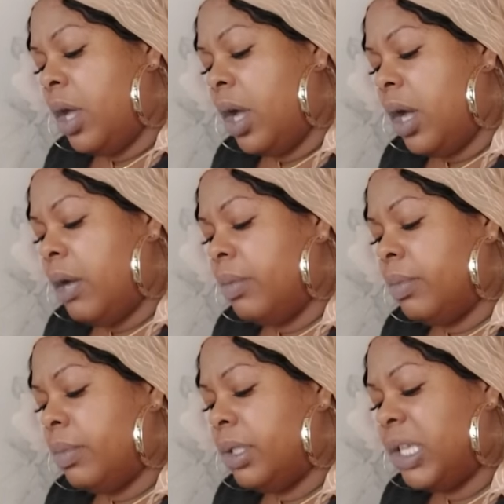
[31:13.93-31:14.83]

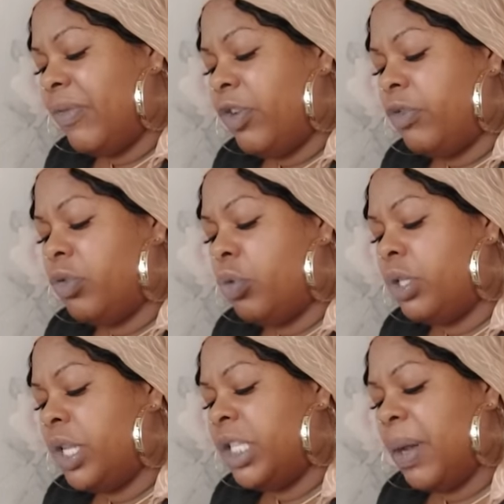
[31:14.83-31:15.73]
Seven of Swords
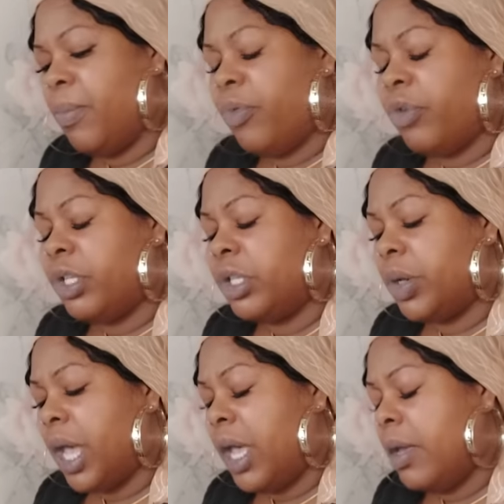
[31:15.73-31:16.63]
and a Temperance,
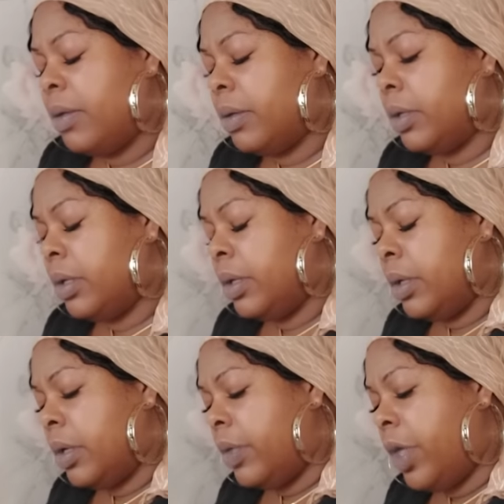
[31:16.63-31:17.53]
okay?
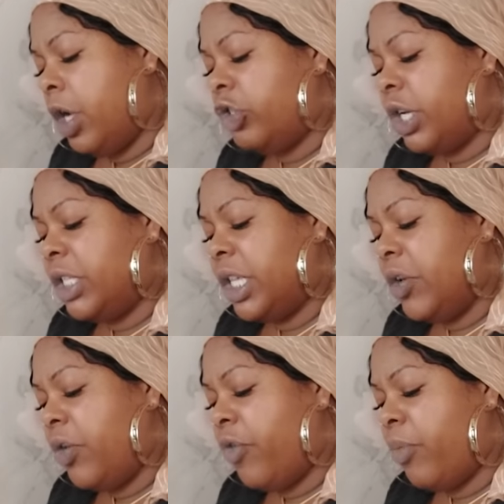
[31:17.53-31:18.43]
They are trying to
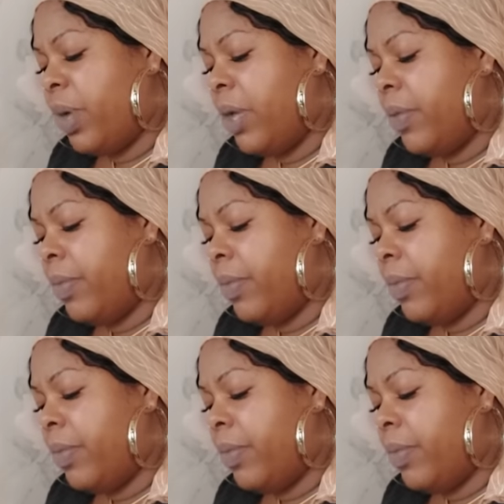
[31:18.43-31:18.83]
heal from it.